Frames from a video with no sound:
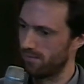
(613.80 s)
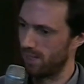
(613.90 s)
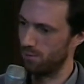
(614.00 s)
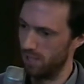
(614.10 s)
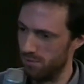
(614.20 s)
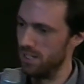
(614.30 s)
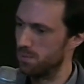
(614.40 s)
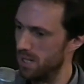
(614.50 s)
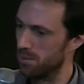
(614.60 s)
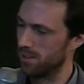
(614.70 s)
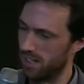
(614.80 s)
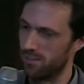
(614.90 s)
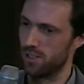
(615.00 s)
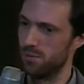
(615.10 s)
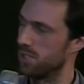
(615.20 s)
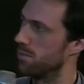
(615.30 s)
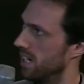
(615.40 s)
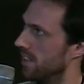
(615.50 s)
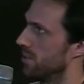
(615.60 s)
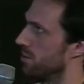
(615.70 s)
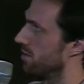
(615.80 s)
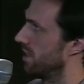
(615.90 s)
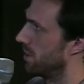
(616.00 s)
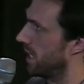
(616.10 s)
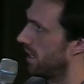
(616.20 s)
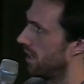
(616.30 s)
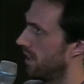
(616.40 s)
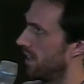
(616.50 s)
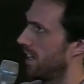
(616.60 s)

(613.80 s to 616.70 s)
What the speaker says: really rich people that had far too much money, and this was really bad.